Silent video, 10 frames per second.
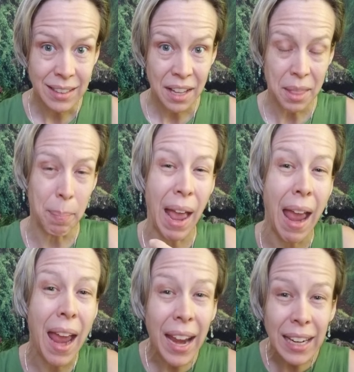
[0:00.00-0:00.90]
The
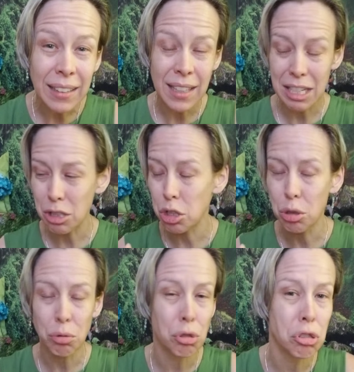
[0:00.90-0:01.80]
pain, the
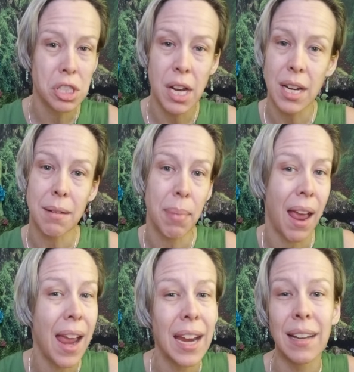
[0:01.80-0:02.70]
excruciating
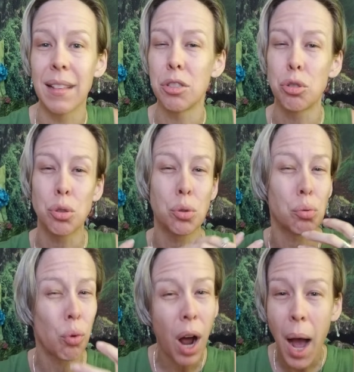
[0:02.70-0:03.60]
pain, the
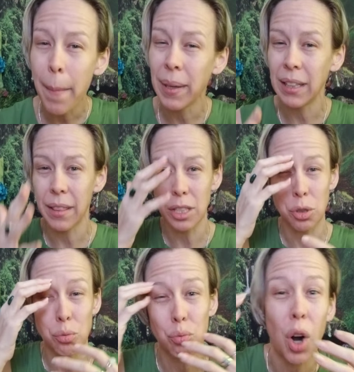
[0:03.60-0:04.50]
trauma, the
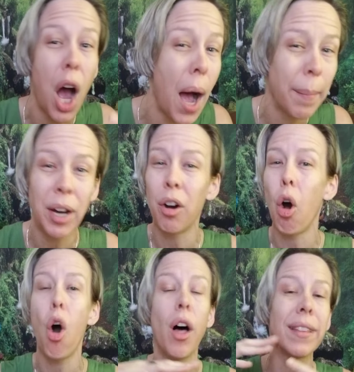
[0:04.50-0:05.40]
drama,
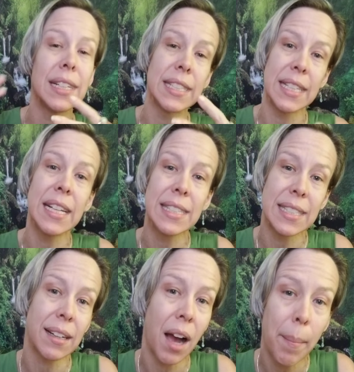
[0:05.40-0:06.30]
all these things
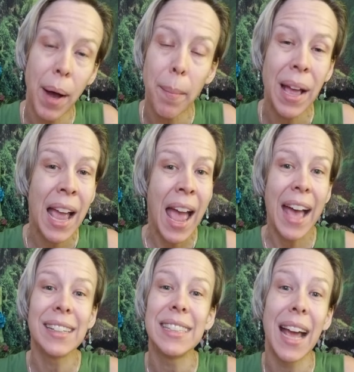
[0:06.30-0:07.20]
that come up.
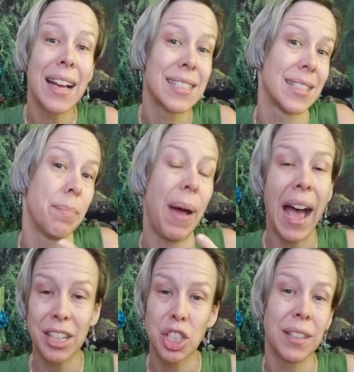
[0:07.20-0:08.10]
And yes, the
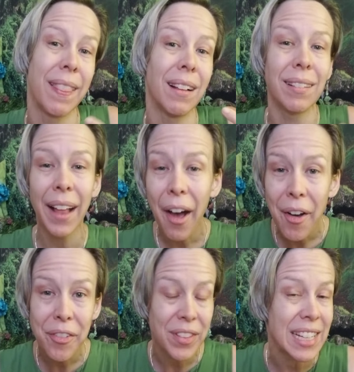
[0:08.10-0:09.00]
passion, the
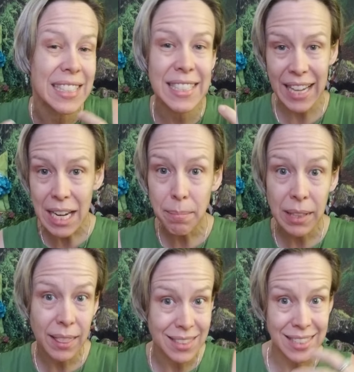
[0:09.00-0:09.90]
love, the
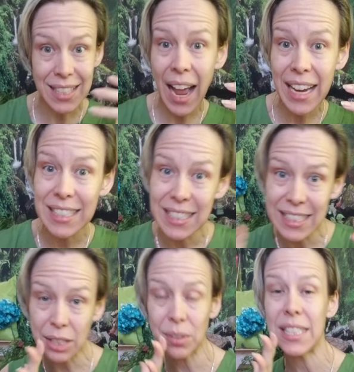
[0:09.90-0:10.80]
excitement, the signs, the
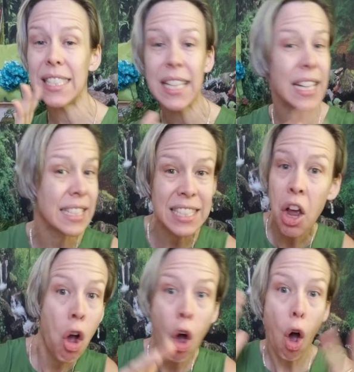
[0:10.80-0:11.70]
synchronicities,
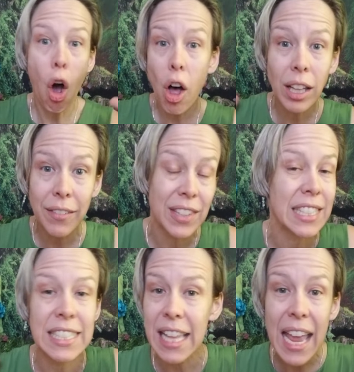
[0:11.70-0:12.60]
all of
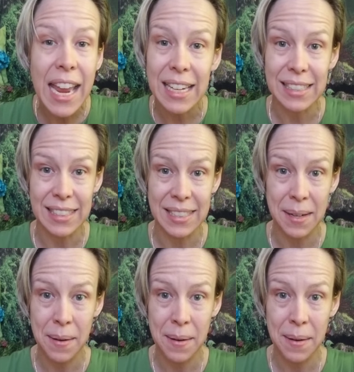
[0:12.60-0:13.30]
these things.